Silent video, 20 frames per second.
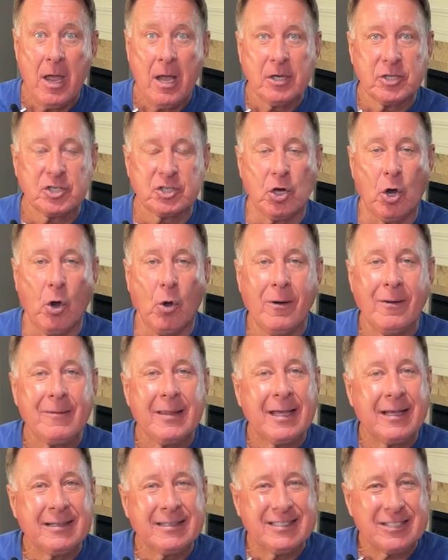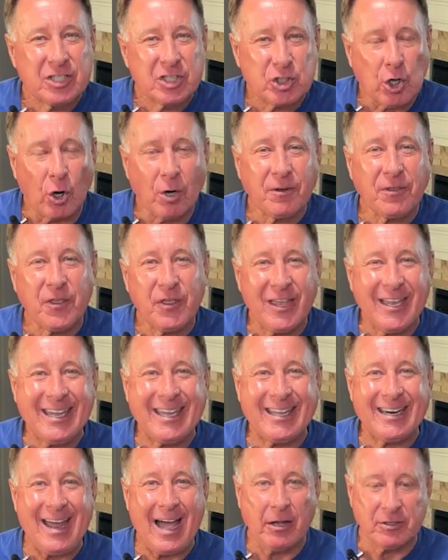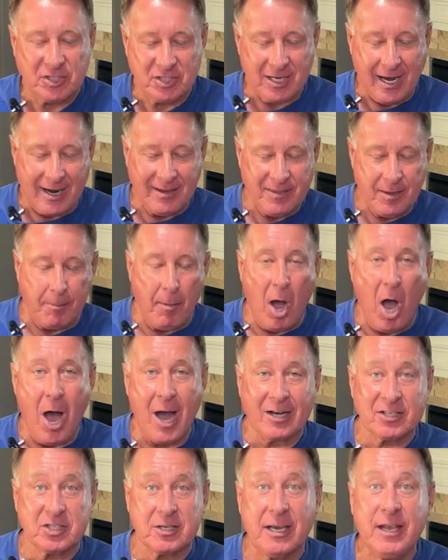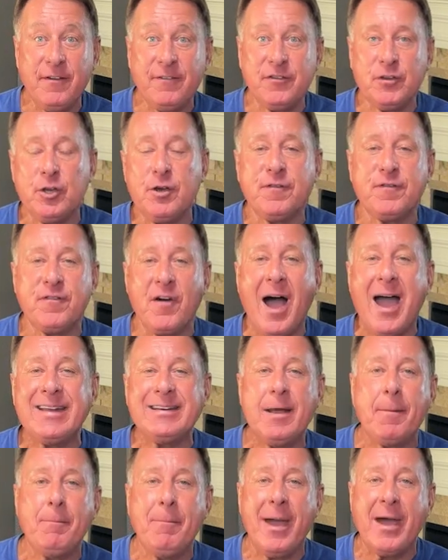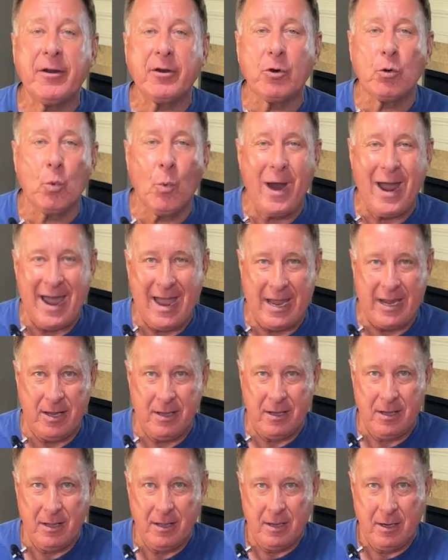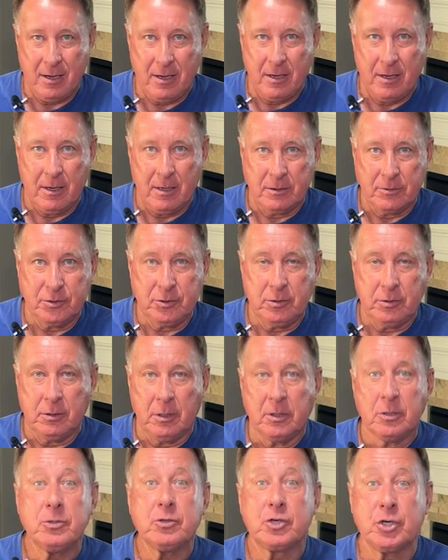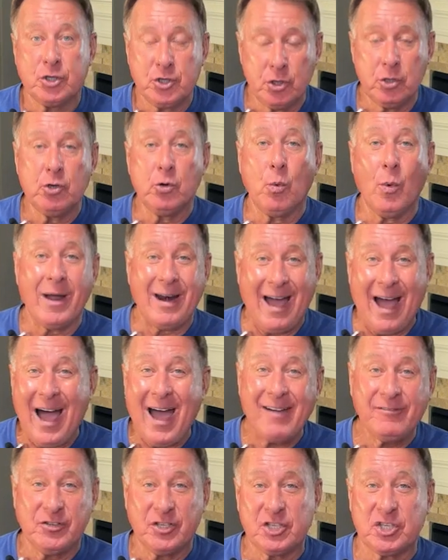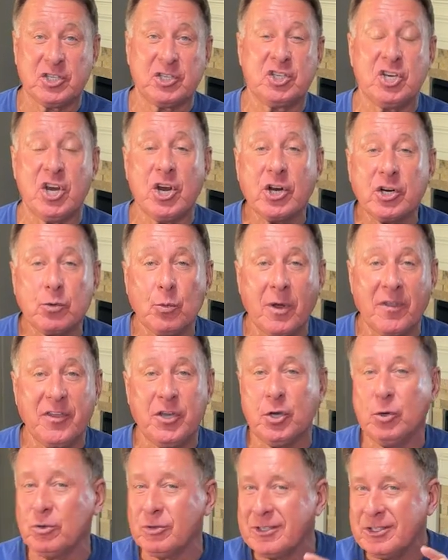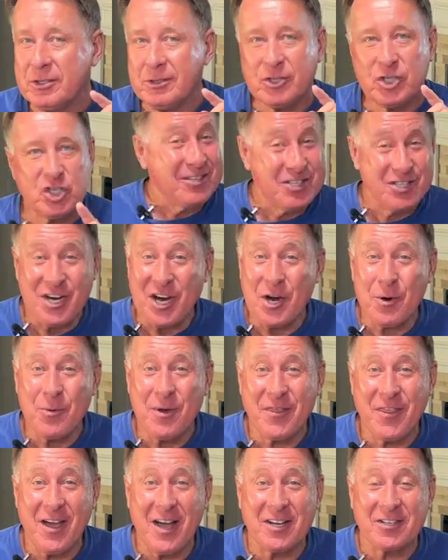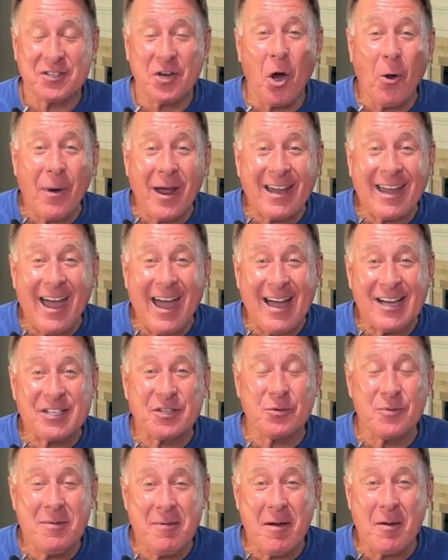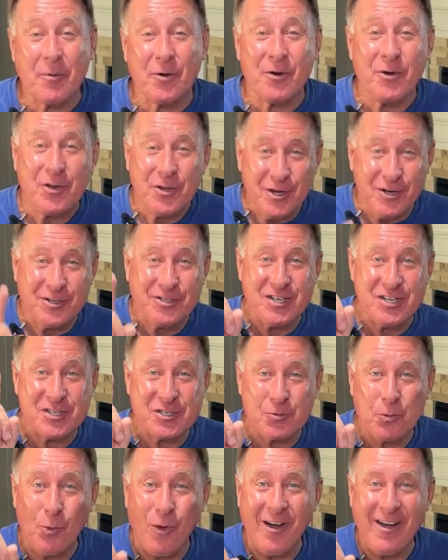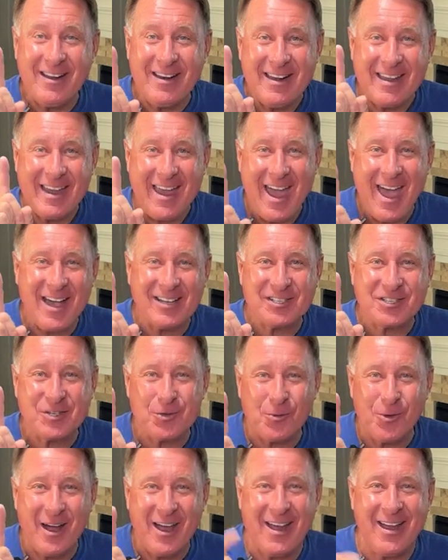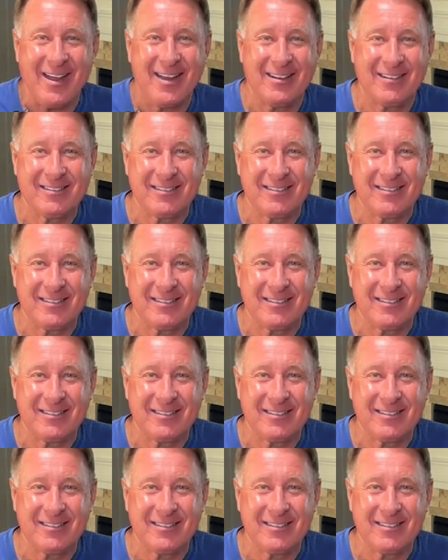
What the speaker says: So start thinking outside the box. If you find a better way to do what I've just shared with you, share it with us. All right, guys, remember, you're just one cast away.